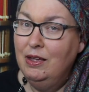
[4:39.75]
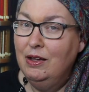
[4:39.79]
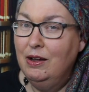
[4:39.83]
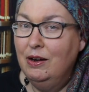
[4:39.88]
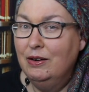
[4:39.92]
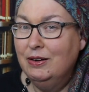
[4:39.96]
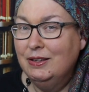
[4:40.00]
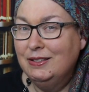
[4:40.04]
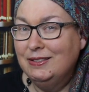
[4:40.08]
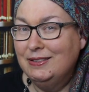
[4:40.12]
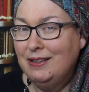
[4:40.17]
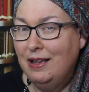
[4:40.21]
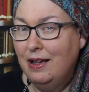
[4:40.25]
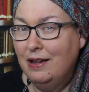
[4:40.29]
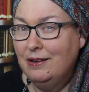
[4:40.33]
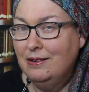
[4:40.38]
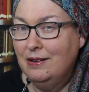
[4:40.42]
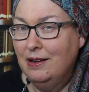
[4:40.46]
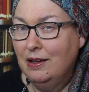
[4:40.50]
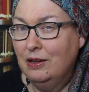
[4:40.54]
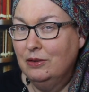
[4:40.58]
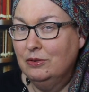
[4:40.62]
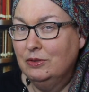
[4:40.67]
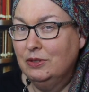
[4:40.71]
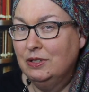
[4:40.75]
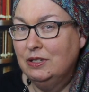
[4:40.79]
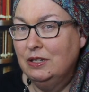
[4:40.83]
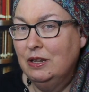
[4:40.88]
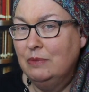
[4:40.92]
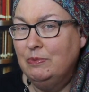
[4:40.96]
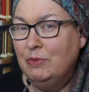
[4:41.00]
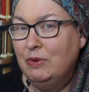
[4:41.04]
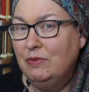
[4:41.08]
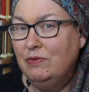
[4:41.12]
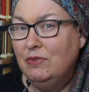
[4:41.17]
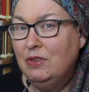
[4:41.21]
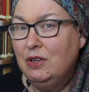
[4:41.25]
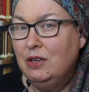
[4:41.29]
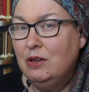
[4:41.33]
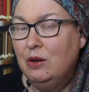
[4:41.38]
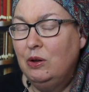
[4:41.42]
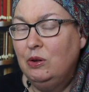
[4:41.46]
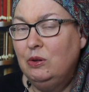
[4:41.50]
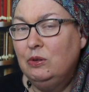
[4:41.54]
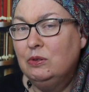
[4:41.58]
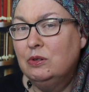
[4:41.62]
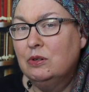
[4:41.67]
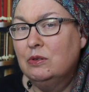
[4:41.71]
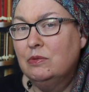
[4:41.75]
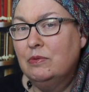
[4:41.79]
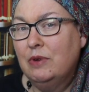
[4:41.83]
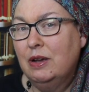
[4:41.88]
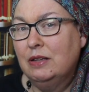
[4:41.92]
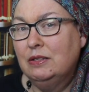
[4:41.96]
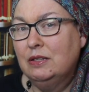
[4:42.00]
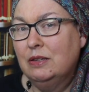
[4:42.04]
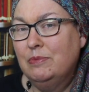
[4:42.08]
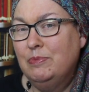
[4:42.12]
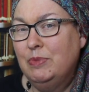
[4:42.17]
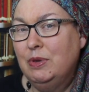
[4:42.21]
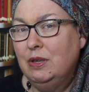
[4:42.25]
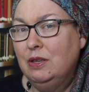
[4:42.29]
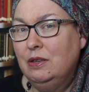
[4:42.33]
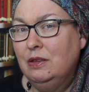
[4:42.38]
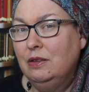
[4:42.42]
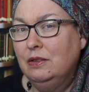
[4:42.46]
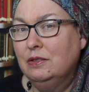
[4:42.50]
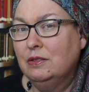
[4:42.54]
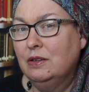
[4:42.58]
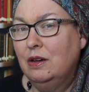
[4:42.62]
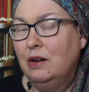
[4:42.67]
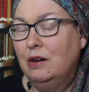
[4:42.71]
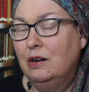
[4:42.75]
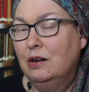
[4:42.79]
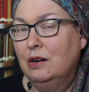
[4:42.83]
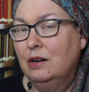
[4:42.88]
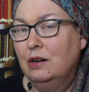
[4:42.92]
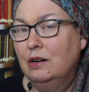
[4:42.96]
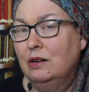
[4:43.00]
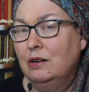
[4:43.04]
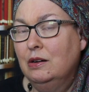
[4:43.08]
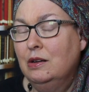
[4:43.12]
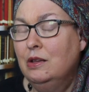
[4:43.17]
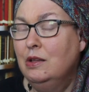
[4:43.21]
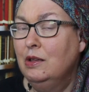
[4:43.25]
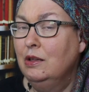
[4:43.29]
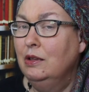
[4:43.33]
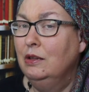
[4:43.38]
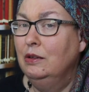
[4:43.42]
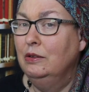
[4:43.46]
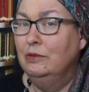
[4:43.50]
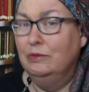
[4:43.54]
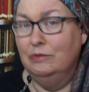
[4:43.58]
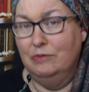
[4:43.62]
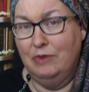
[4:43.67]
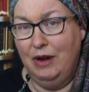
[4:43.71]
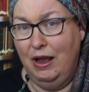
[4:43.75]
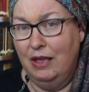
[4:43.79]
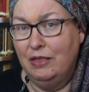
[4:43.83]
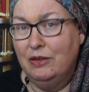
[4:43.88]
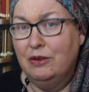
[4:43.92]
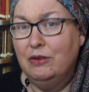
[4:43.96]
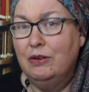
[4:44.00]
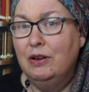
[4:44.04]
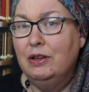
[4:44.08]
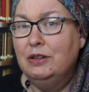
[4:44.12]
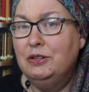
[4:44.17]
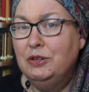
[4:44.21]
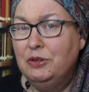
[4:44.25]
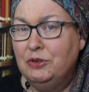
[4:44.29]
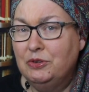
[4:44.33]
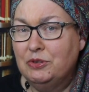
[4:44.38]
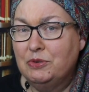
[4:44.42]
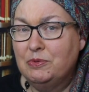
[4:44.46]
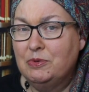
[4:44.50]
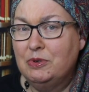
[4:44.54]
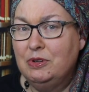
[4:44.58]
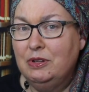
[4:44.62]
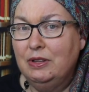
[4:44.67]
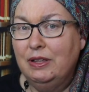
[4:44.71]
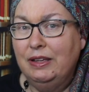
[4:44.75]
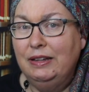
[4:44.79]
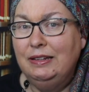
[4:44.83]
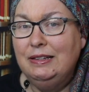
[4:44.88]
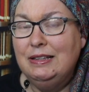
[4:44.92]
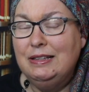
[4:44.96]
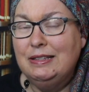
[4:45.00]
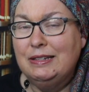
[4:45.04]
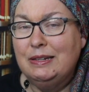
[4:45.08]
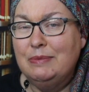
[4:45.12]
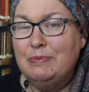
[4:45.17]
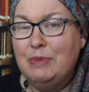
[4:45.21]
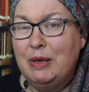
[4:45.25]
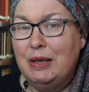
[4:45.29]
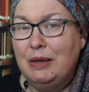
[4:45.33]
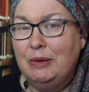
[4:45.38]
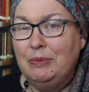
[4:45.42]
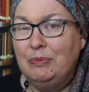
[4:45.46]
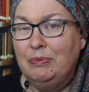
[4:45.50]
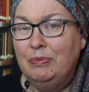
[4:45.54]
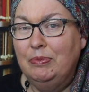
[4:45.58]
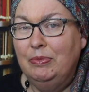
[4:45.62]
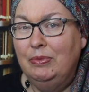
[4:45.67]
On a side note, some of the older recipes are rather unusual, at least to me.